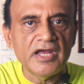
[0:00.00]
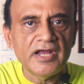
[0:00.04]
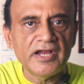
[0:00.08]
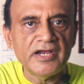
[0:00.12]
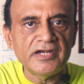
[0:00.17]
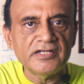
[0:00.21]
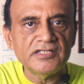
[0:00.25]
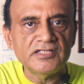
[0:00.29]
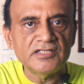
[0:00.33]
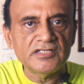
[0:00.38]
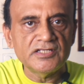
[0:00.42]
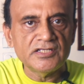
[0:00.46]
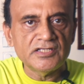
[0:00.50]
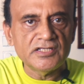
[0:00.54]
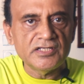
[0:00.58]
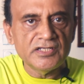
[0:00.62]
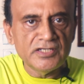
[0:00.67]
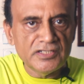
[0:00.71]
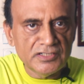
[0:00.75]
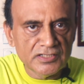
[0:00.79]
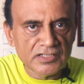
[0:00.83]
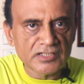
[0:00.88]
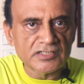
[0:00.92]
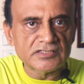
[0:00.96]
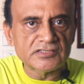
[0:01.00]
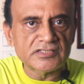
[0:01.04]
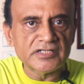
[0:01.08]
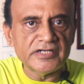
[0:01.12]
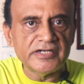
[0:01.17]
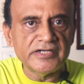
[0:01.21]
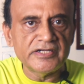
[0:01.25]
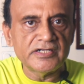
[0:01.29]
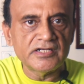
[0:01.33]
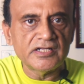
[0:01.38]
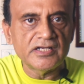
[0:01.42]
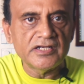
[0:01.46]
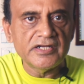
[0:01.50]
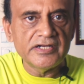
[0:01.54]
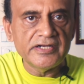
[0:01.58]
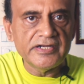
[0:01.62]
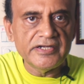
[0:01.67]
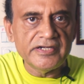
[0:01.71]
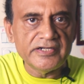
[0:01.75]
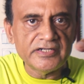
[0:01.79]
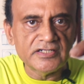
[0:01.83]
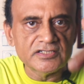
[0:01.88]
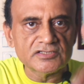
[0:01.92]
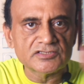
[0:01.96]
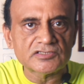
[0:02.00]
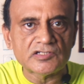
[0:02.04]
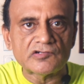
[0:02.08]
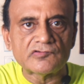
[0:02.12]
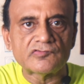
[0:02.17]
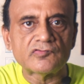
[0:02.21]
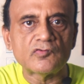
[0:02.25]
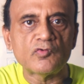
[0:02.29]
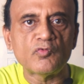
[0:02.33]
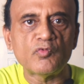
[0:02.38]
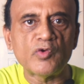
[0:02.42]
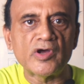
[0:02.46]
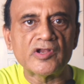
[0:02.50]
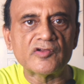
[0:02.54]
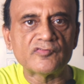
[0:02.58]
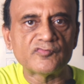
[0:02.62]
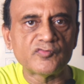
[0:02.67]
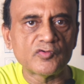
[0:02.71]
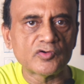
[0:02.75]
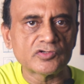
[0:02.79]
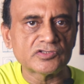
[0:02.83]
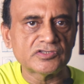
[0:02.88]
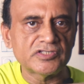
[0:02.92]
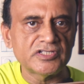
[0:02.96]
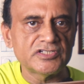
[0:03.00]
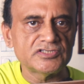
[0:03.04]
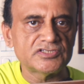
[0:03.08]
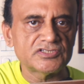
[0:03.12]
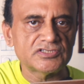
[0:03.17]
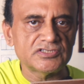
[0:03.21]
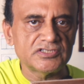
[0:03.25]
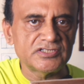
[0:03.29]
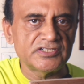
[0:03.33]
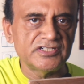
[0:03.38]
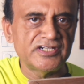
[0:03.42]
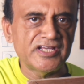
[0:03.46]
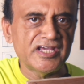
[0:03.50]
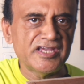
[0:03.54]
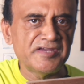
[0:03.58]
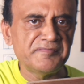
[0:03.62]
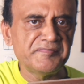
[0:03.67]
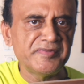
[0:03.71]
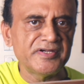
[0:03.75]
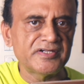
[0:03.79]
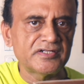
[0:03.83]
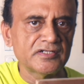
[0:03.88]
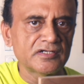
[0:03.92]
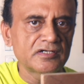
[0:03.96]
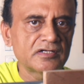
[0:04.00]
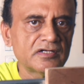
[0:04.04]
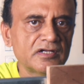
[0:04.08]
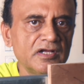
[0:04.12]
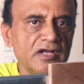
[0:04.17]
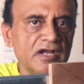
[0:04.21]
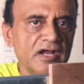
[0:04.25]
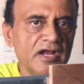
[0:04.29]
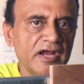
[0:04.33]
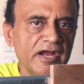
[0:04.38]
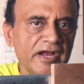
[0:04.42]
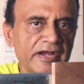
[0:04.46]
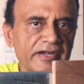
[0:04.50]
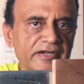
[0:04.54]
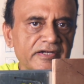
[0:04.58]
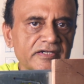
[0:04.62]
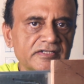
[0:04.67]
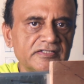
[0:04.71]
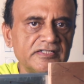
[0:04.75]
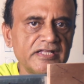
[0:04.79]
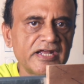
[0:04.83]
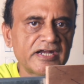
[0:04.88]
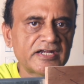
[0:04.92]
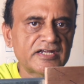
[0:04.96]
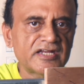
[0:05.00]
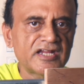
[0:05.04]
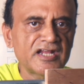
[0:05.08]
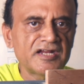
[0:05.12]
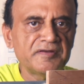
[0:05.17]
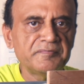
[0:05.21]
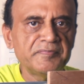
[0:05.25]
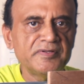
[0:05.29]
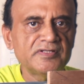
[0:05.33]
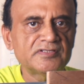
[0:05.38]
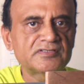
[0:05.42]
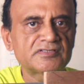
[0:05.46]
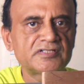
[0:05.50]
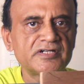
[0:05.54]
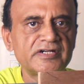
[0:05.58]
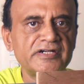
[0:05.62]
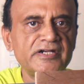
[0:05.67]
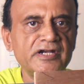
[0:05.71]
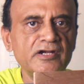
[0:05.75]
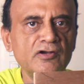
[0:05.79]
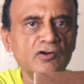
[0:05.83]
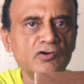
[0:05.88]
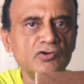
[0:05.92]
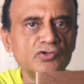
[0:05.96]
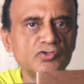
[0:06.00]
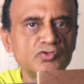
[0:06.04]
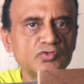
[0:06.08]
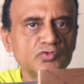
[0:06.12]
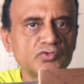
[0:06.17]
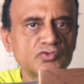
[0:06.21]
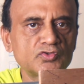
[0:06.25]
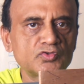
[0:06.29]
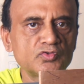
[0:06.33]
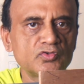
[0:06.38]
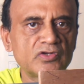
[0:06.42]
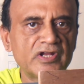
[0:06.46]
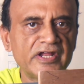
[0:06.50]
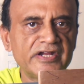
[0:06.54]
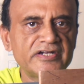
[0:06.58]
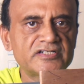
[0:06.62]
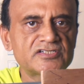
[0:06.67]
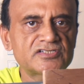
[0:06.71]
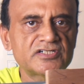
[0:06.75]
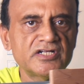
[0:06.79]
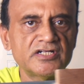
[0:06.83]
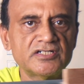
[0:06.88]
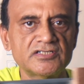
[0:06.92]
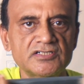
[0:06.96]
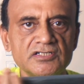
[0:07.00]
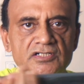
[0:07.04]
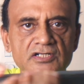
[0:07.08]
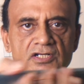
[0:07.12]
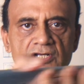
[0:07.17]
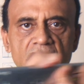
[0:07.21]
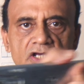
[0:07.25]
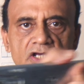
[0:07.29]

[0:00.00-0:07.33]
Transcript: and the inner thread, it is of 1/4 inch diameter, and that can be threaded onto two light stands.